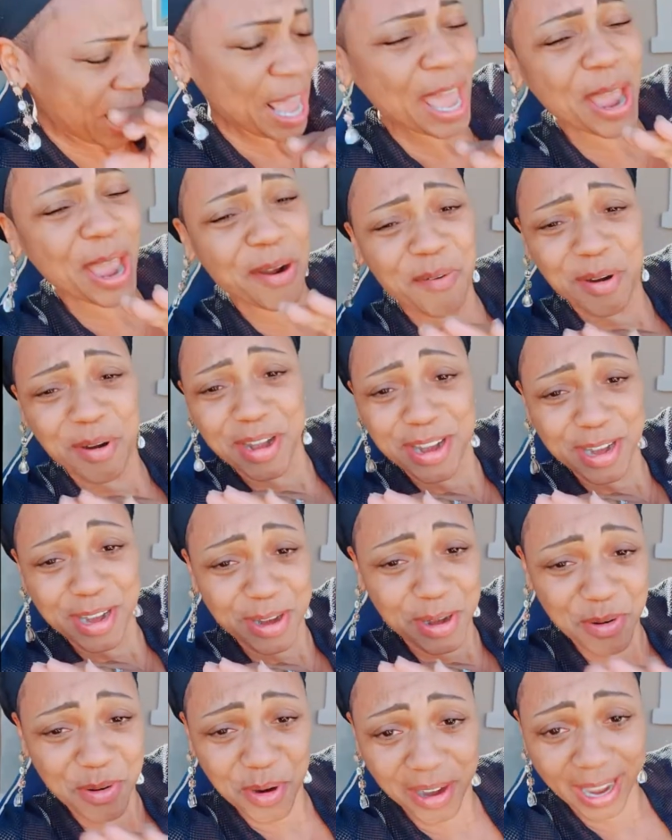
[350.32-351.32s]
and we need to do
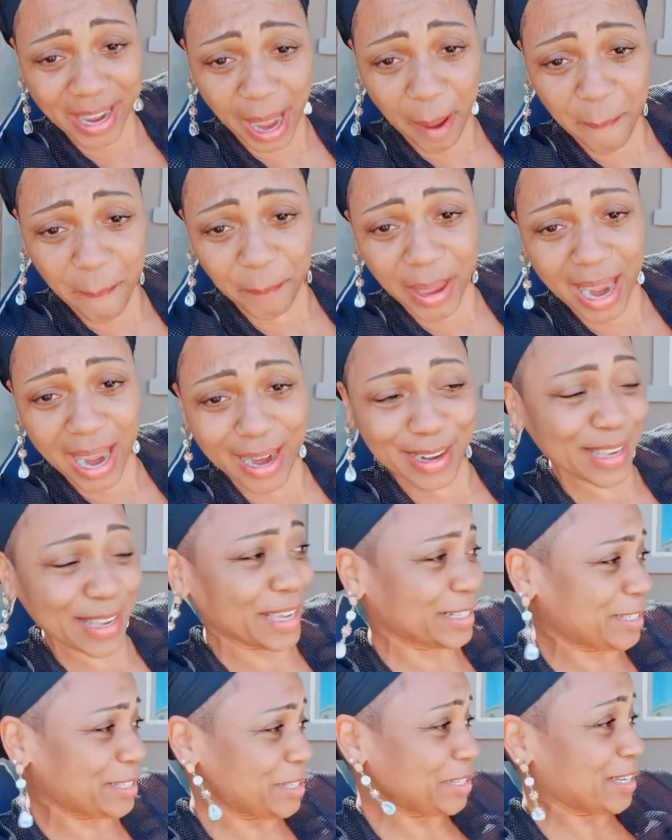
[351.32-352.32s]
a campaign against
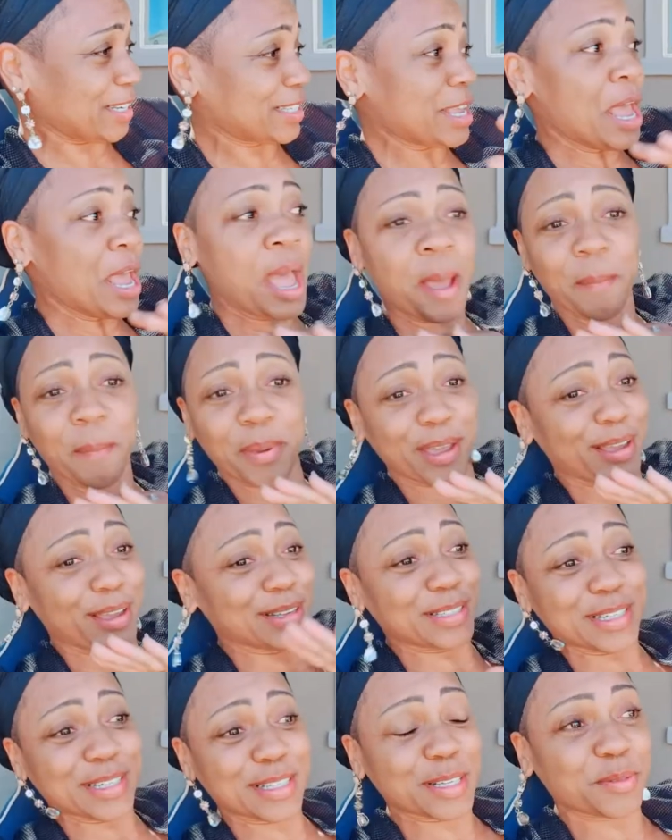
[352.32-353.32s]
this because
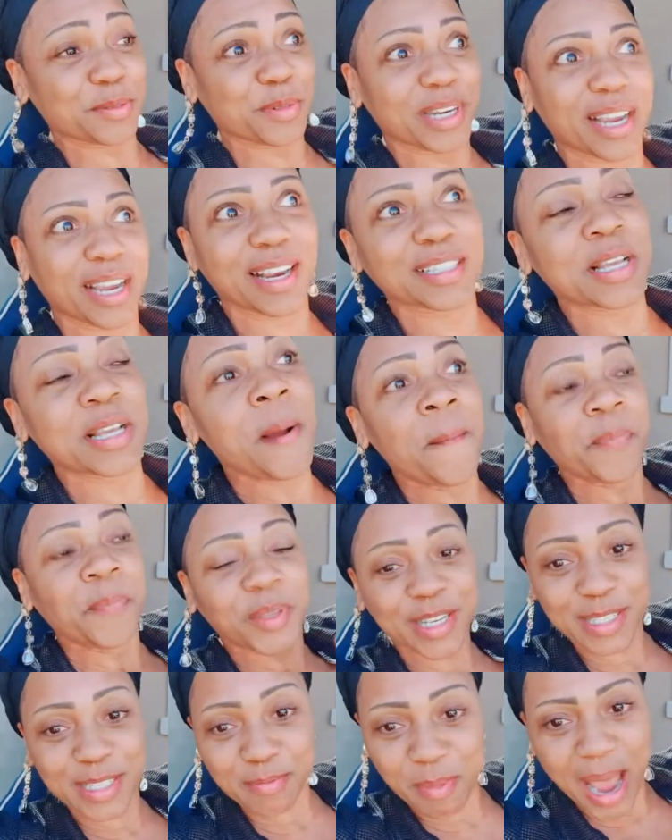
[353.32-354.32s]
this is ridiculous. Because
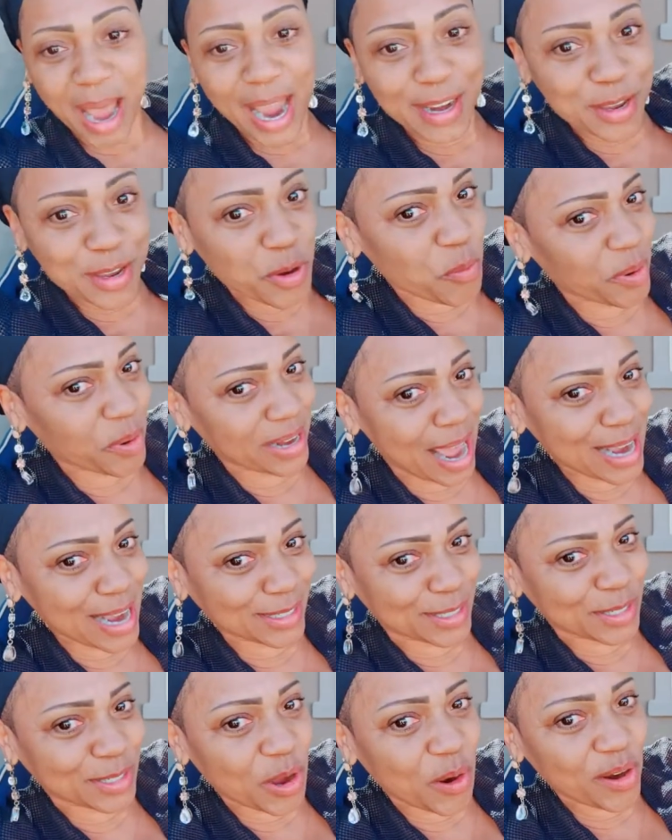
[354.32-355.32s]
mind you, when I
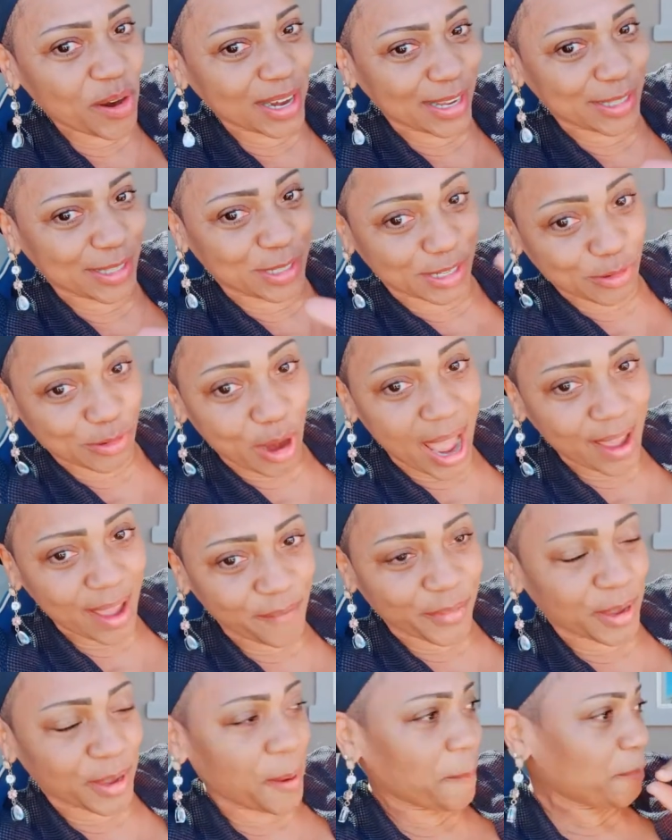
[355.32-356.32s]
started
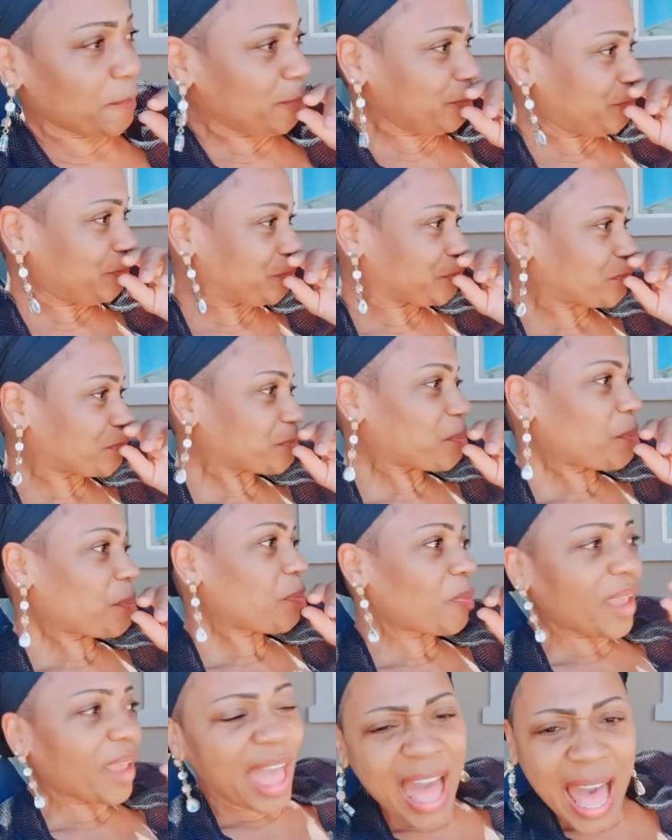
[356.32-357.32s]
driving,
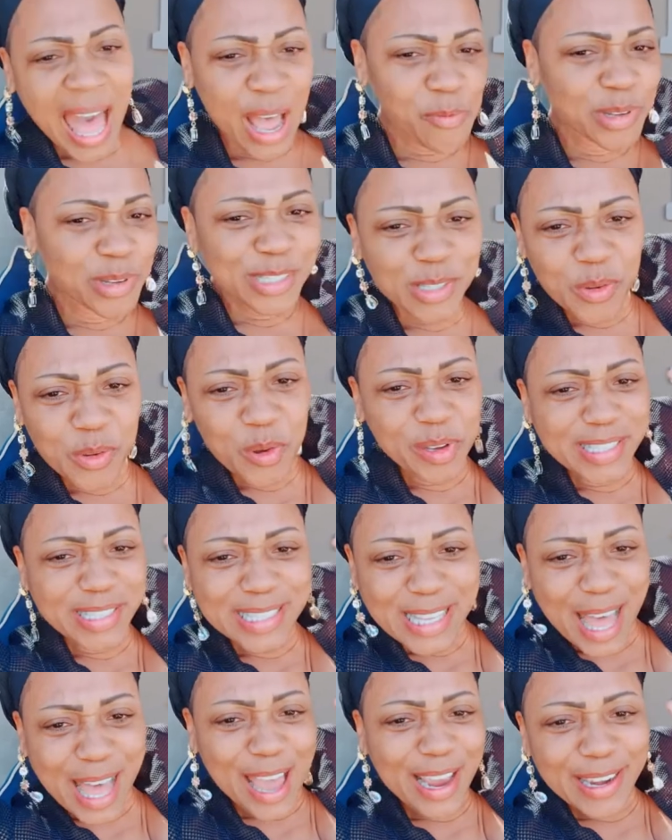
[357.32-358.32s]
I was so
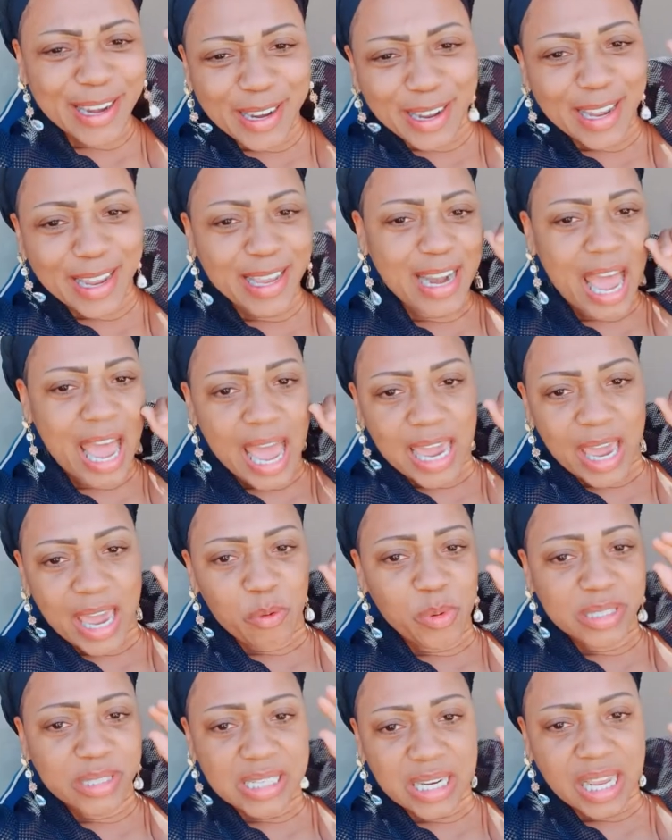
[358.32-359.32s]
excited. I went
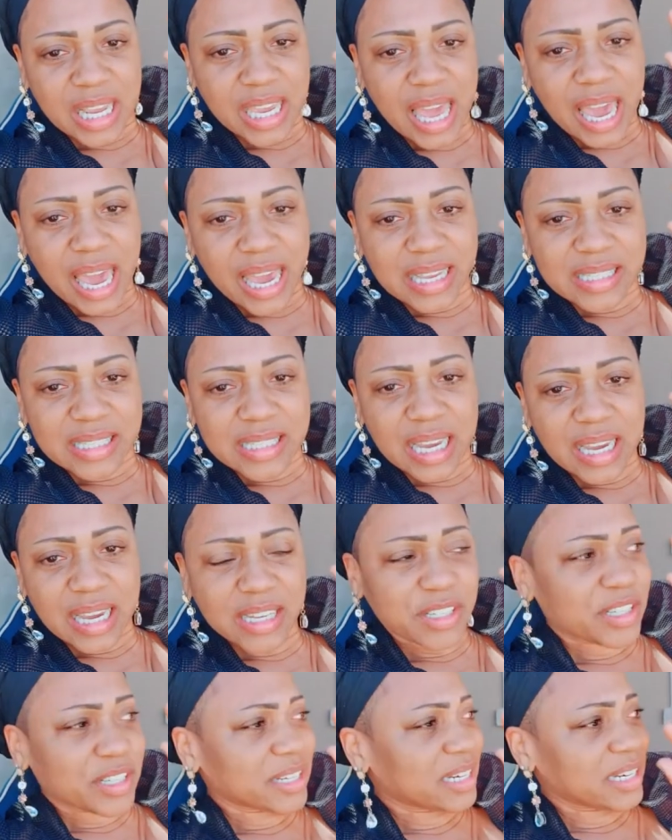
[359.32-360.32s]
to the gas
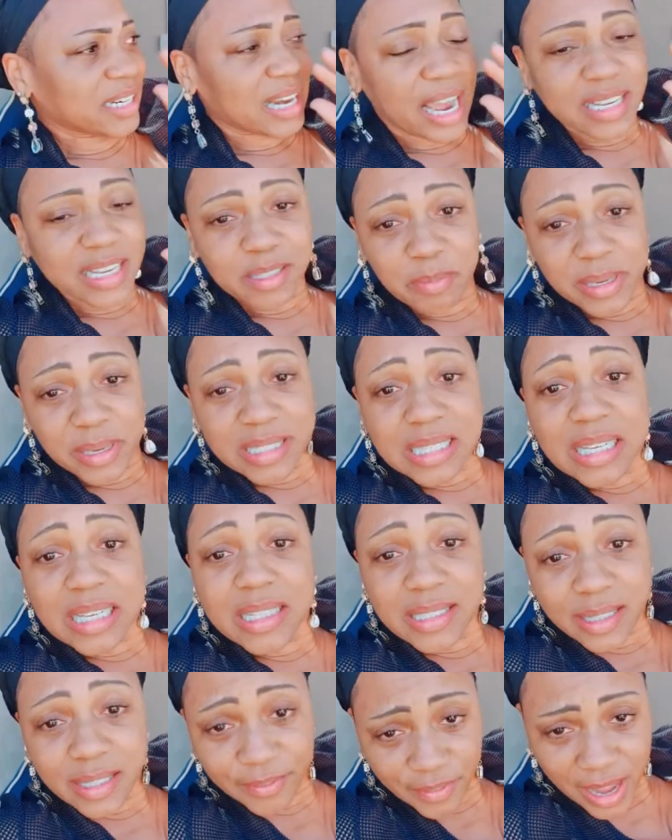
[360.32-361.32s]
station and I spent
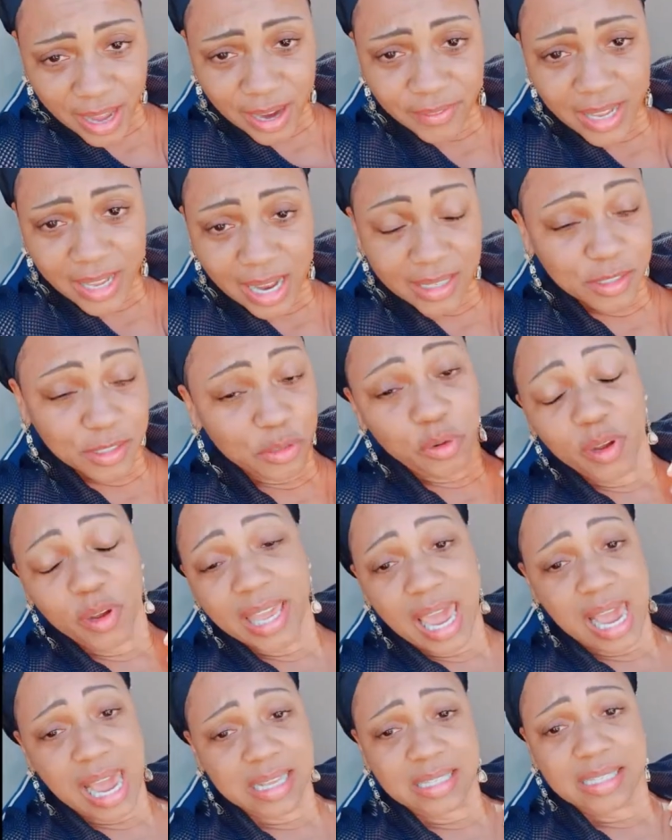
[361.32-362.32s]
$65. You know, gas
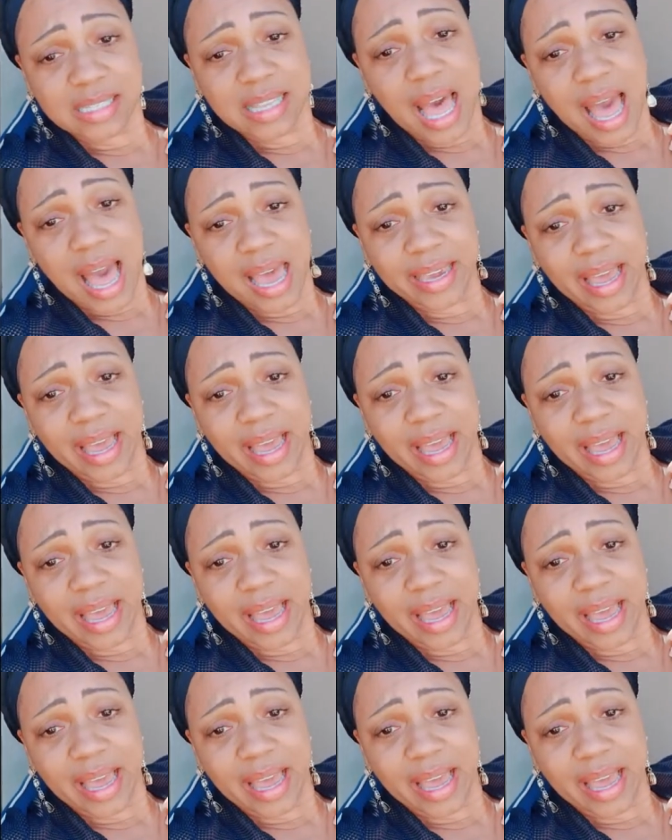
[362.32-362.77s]
is high out